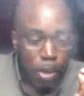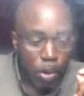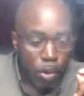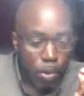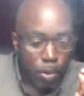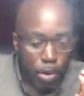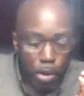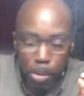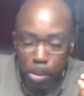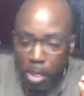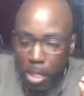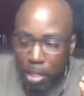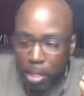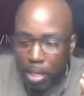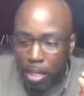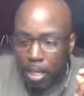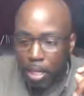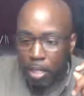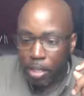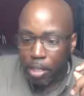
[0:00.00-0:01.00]
Ruby
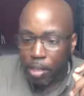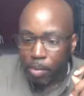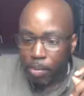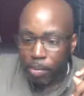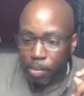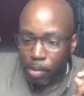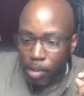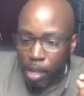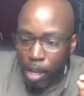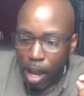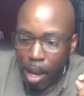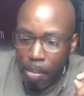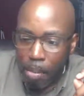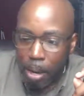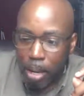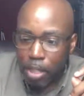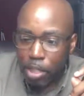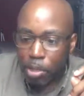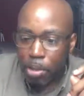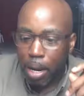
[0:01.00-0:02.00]
says, I
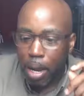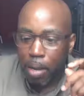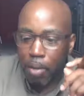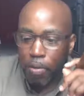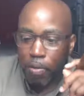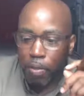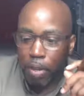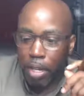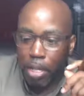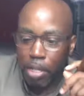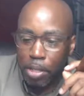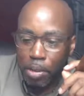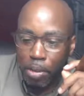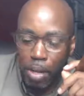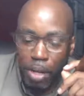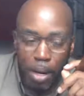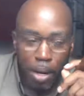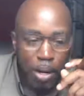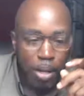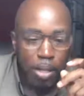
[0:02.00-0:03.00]
might try the facial.
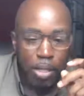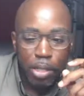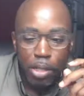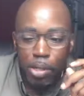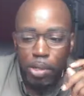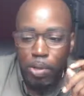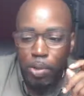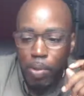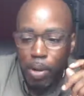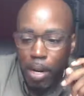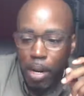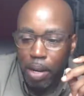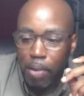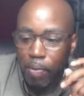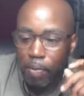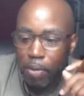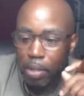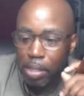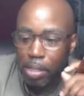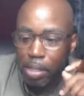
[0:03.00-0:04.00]
I heard it's
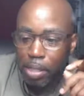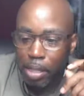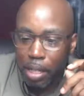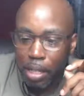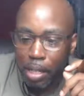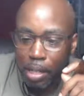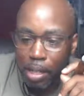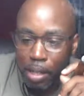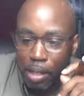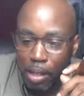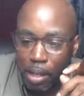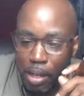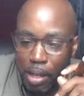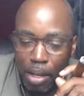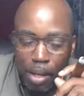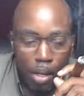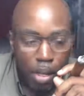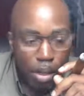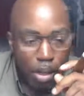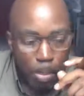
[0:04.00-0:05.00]
great for the skin.
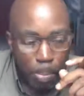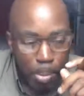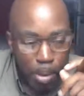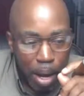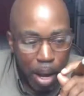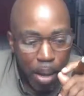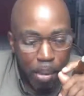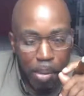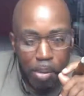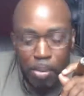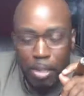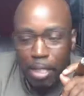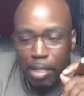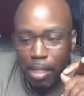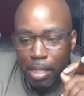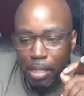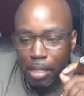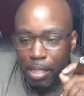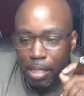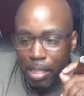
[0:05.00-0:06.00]
The problem is
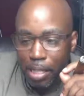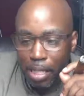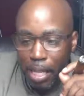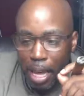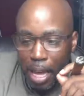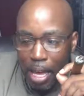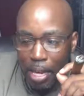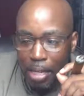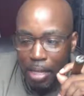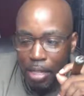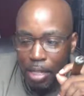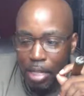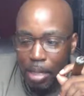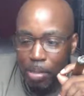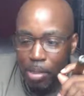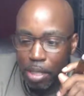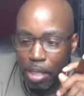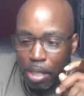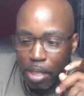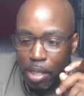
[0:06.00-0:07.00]
that society
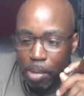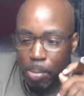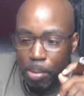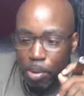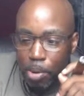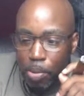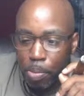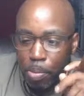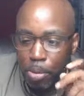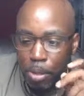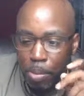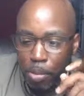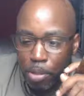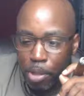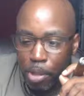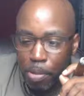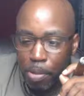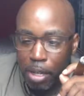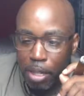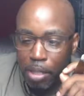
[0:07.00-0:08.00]
deems it inappropriate.
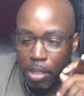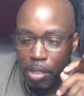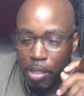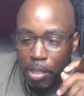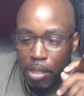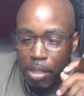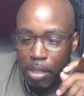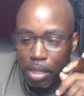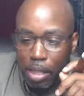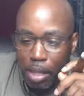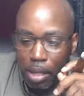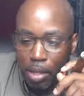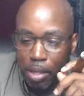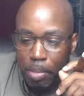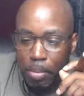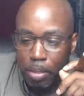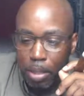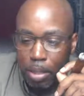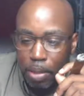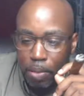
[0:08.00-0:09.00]
Nobody's going to
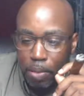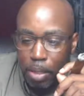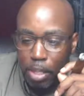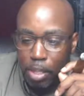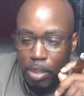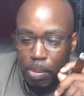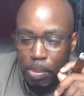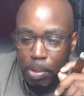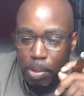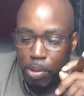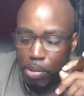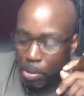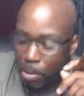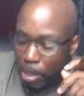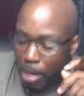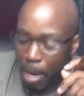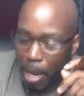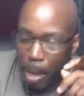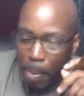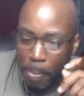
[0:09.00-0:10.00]
tell me what's supposed
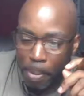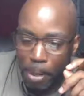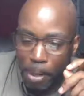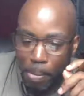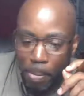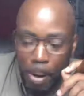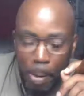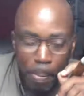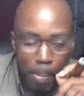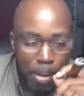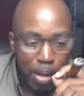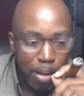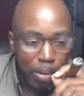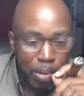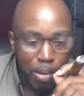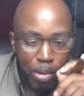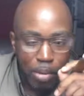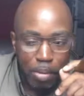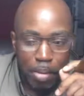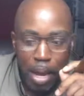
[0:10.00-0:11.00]
to happen in my
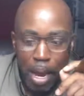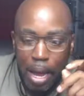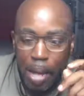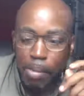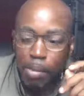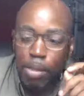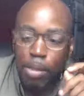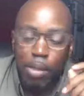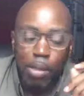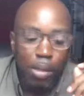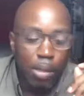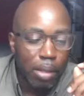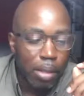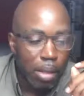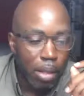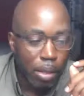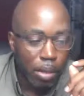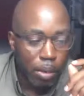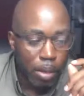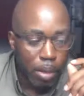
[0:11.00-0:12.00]
bedroom. Absolutely
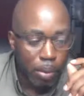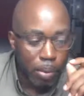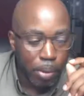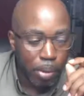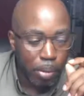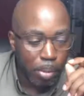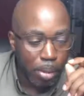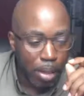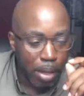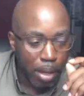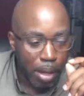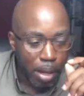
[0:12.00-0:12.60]
agree, Ruby.